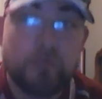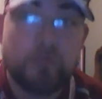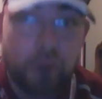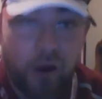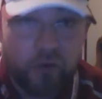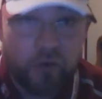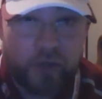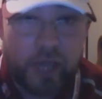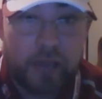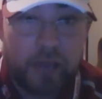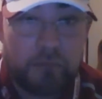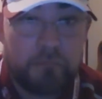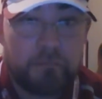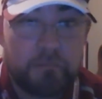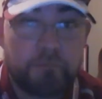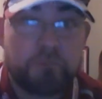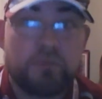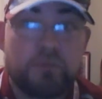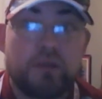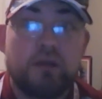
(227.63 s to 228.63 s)
per ball game.
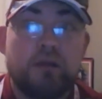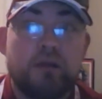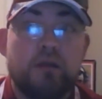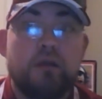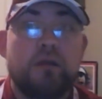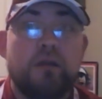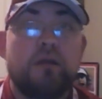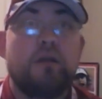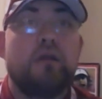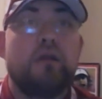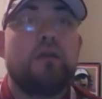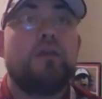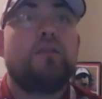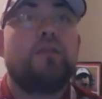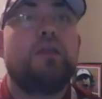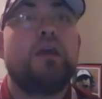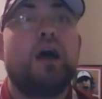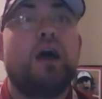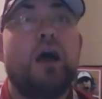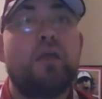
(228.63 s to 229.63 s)

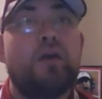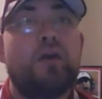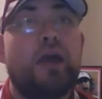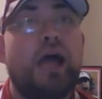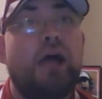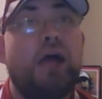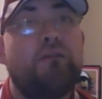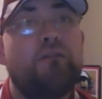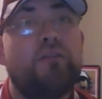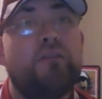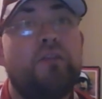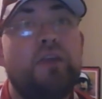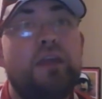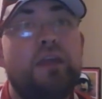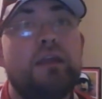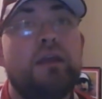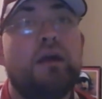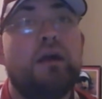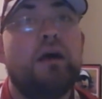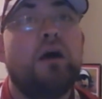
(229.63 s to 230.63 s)
The other half of
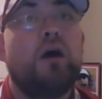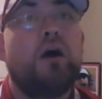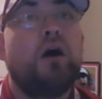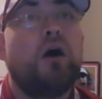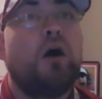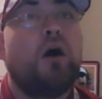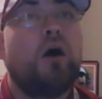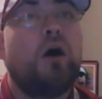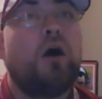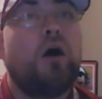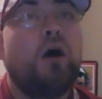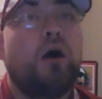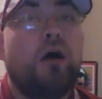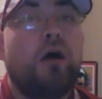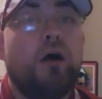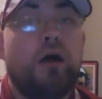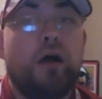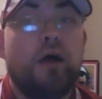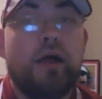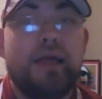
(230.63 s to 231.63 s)
the
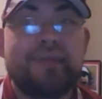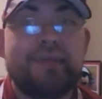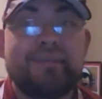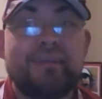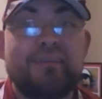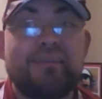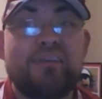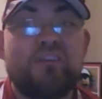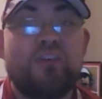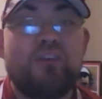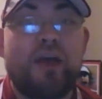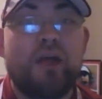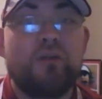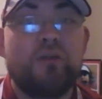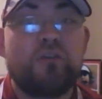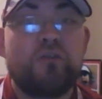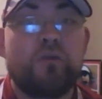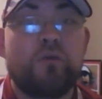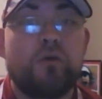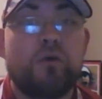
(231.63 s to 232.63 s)
uh, SEC
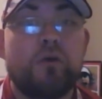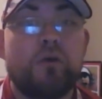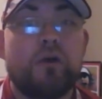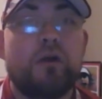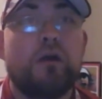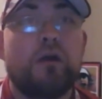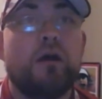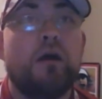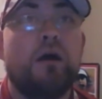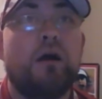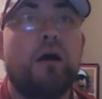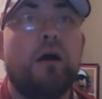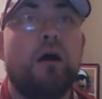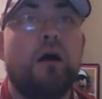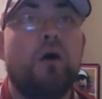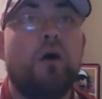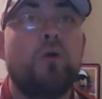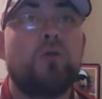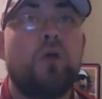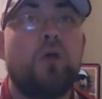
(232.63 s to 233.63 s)
challenge for
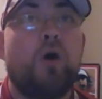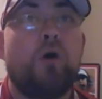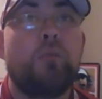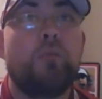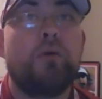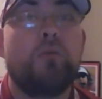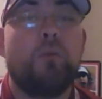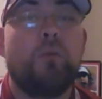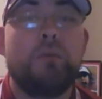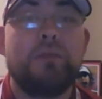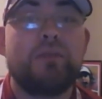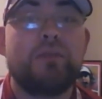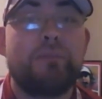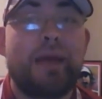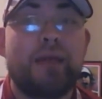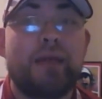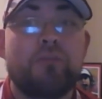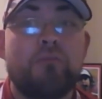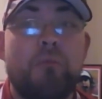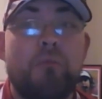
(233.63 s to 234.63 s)
uh, Oklahoma women's
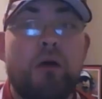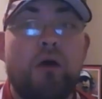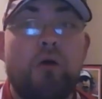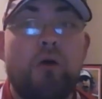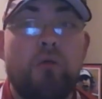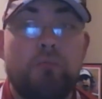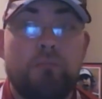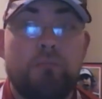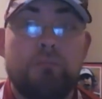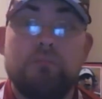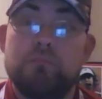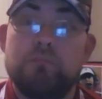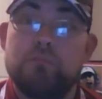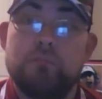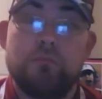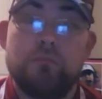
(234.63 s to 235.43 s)
basketball.